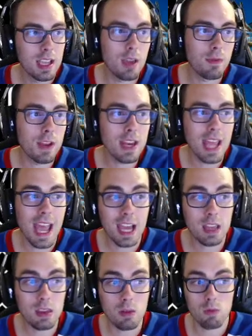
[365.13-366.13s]
If it
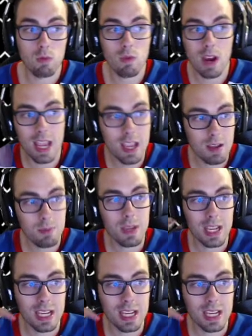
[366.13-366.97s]
had the Ram